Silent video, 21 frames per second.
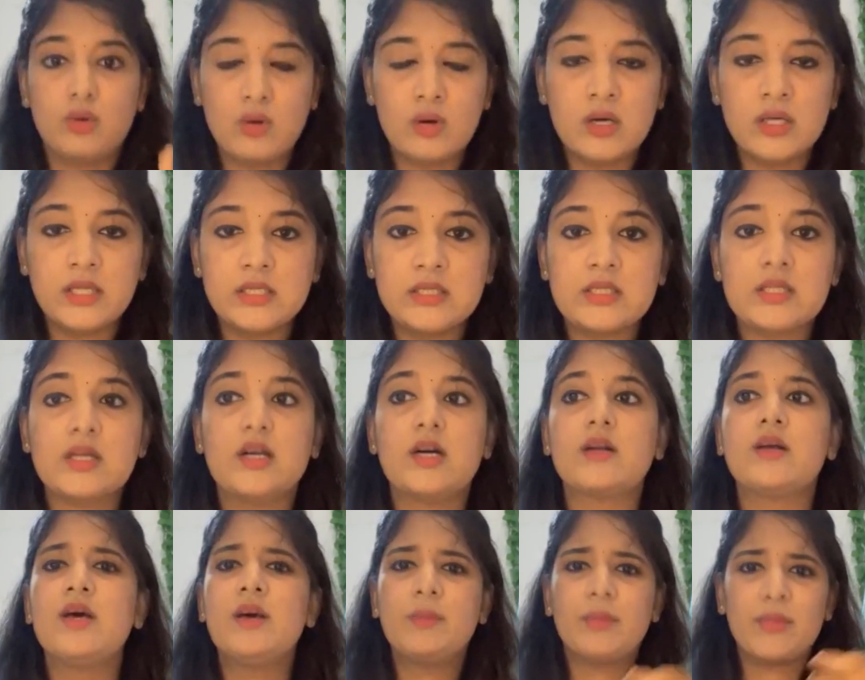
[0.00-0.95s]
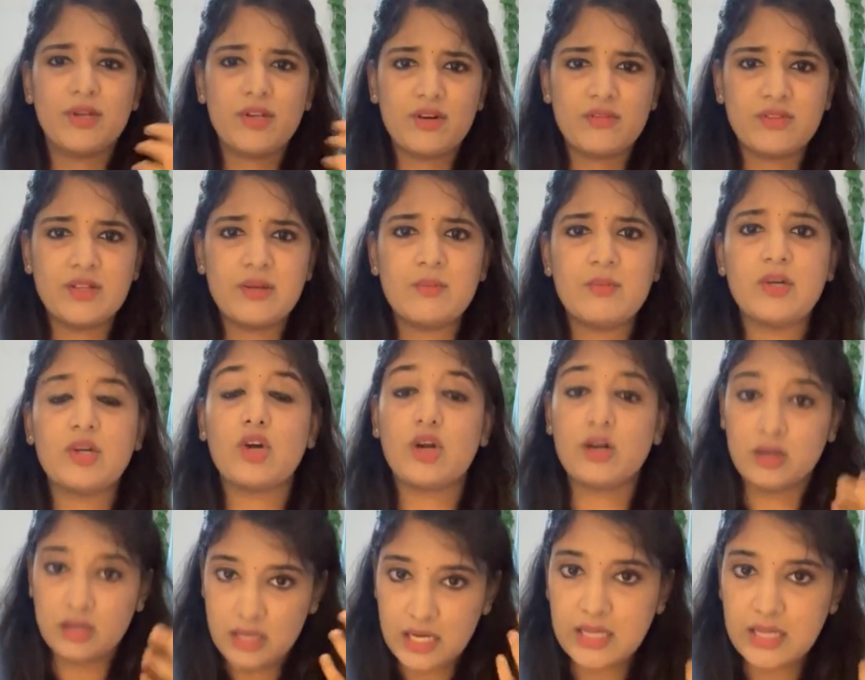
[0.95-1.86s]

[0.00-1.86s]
Rohan sir, many of them, Dr.